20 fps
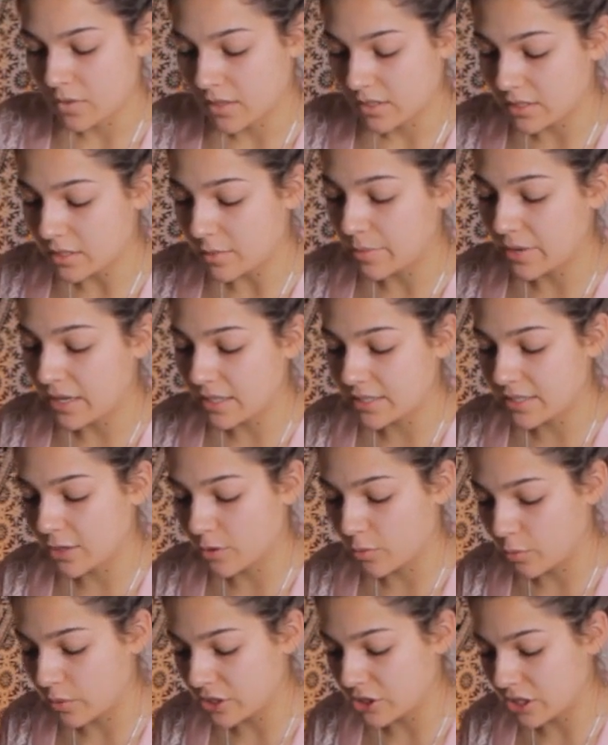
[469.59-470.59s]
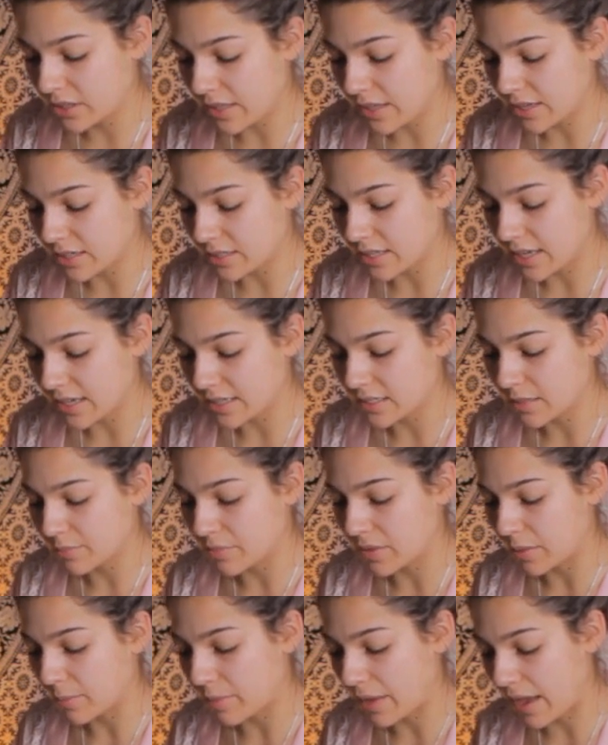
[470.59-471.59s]
Somebody's here wishing they could take
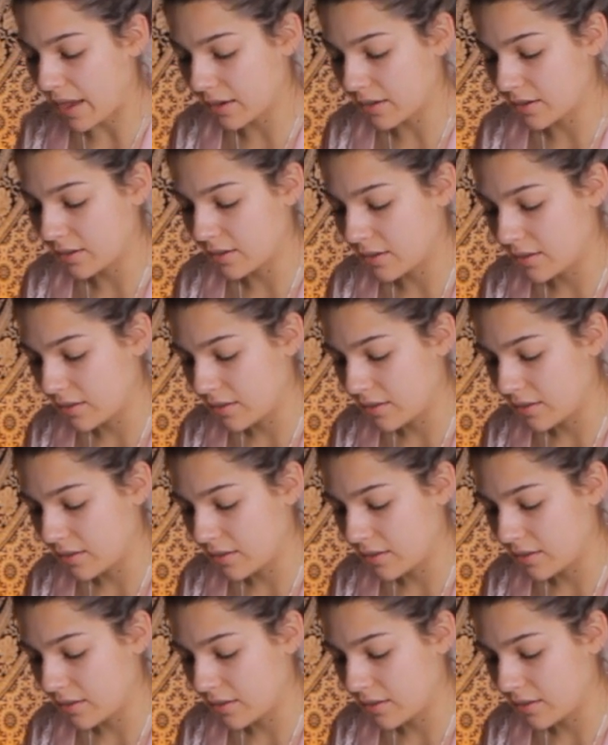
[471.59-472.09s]
something back.